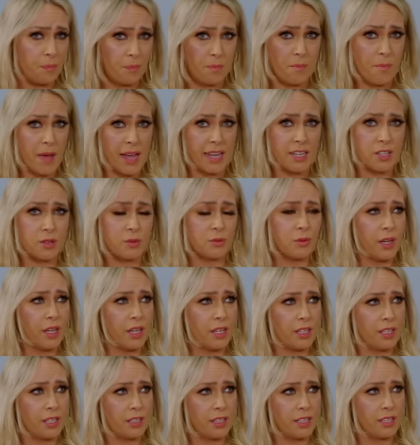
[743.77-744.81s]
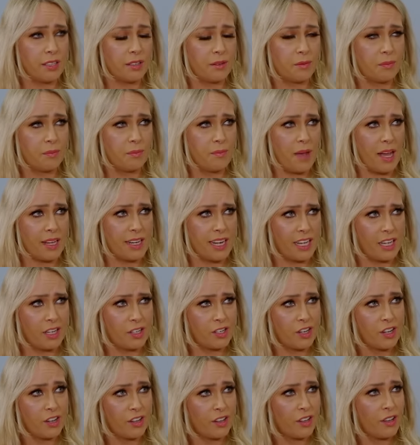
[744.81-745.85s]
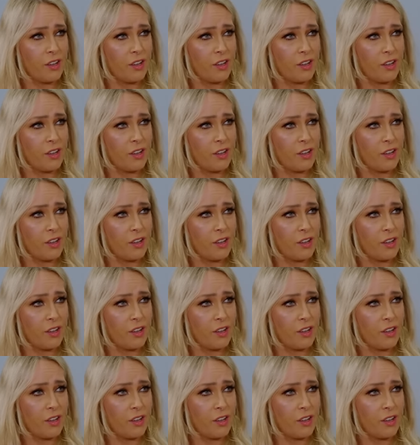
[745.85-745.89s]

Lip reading: made up word in this mad age